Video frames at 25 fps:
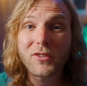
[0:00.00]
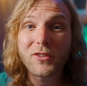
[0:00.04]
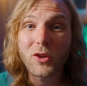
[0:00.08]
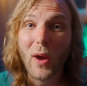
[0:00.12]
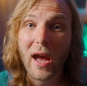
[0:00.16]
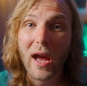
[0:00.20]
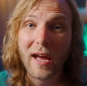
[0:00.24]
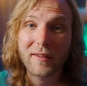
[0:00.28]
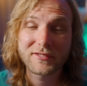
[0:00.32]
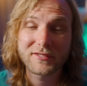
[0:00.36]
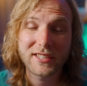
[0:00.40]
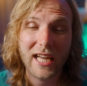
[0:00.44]
you
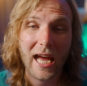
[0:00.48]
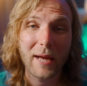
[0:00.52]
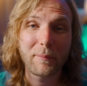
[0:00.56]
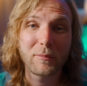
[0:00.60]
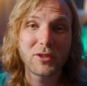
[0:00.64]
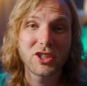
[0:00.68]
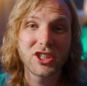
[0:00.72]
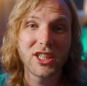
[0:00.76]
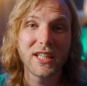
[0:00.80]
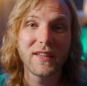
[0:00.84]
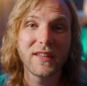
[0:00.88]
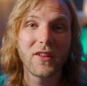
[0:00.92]
have Time
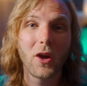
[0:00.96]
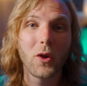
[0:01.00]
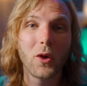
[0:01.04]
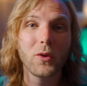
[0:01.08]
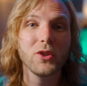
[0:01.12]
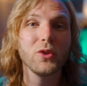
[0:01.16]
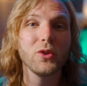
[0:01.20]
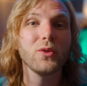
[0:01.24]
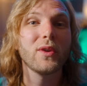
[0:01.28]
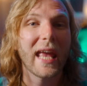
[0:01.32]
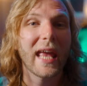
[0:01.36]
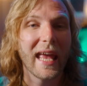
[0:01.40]
Machine though,
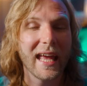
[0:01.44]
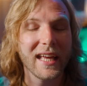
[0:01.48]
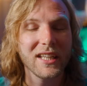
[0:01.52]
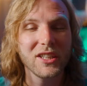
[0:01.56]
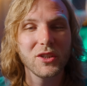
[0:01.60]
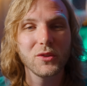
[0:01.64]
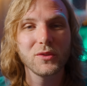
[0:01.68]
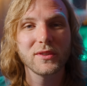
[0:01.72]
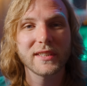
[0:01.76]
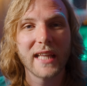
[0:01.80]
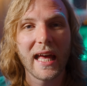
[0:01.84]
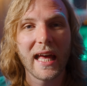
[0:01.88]
you can
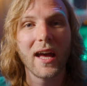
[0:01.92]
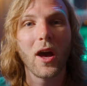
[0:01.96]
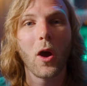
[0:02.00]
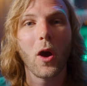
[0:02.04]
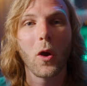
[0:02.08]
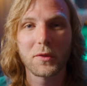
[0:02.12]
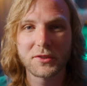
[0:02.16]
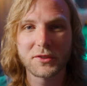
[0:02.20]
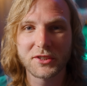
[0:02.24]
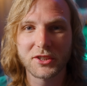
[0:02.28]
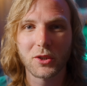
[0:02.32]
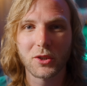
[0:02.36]
use that
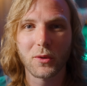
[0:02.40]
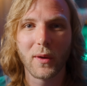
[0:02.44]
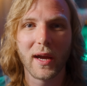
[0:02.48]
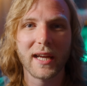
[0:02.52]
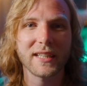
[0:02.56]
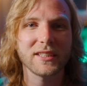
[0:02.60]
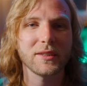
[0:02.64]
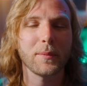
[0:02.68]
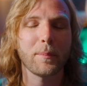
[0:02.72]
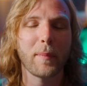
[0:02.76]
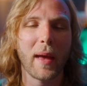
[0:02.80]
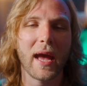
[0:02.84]
also
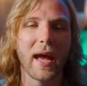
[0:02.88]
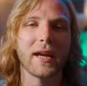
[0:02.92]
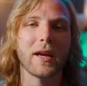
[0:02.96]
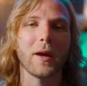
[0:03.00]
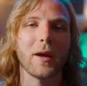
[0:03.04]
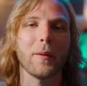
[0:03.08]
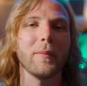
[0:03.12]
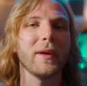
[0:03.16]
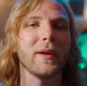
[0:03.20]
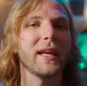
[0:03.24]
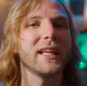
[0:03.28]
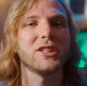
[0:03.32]
as a
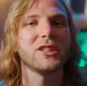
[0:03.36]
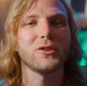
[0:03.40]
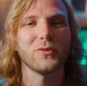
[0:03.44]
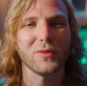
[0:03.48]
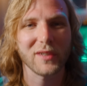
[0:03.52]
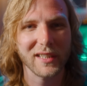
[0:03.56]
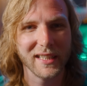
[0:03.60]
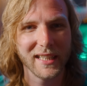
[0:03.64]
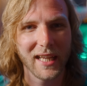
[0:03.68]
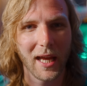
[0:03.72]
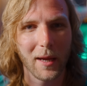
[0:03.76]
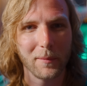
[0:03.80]
backup. It's
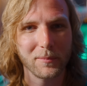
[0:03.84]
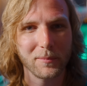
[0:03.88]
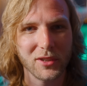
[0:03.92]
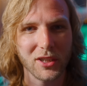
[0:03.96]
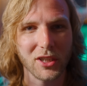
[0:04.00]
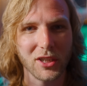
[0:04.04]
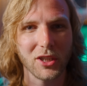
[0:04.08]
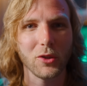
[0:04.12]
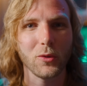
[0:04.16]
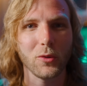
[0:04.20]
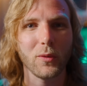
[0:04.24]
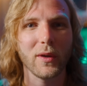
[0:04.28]
really up to
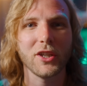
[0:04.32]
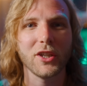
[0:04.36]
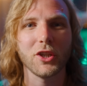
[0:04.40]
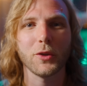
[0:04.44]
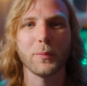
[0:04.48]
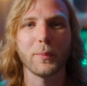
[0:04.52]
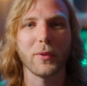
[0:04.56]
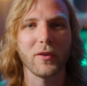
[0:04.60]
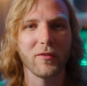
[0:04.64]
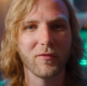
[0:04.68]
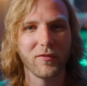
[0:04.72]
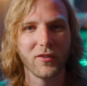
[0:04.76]
you and your
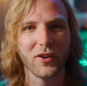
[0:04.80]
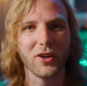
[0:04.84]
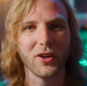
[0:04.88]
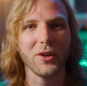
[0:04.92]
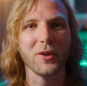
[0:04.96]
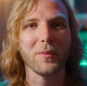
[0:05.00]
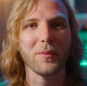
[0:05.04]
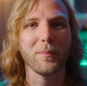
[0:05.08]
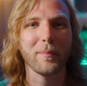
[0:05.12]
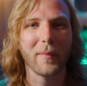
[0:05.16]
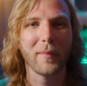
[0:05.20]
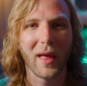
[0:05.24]

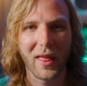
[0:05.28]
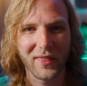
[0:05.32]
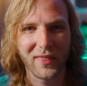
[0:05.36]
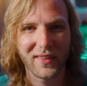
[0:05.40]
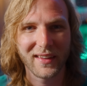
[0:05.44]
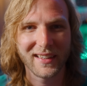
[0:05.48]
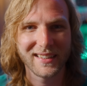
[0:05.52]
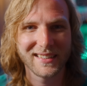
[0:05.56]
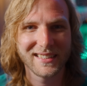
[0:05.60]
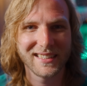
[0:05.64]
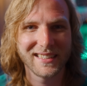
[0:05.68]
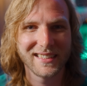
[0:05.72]
preferred
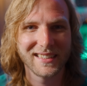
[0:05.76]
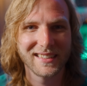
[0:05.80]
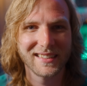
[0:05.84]
methods.